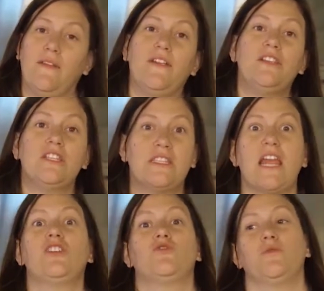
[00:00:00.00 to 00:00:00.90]
They just
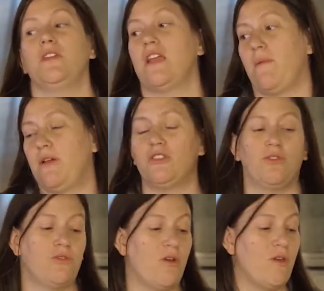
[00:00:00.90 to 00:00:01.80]
taste really yummy. So
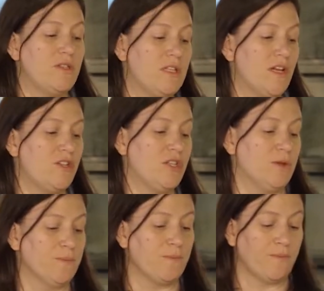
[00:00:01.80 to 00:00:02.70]
throw those in there too.